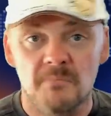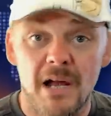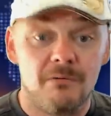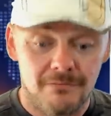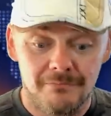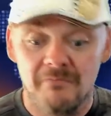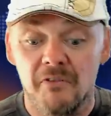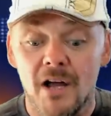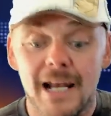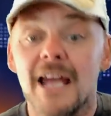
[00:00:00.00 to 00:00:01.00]
about
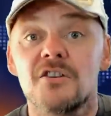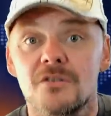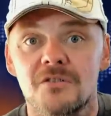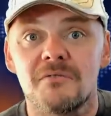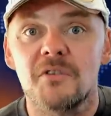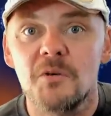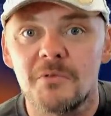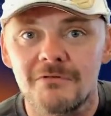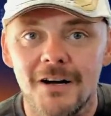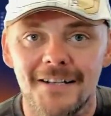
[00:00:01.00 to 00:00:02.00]
violations of
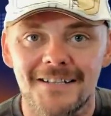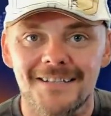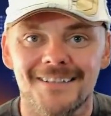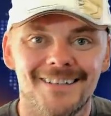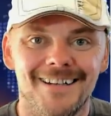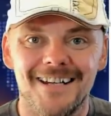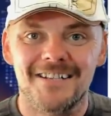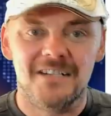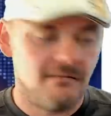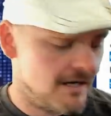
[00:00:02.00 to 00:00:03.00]
human rights in
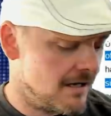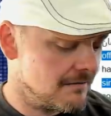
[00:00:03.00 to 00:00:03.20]
Syria.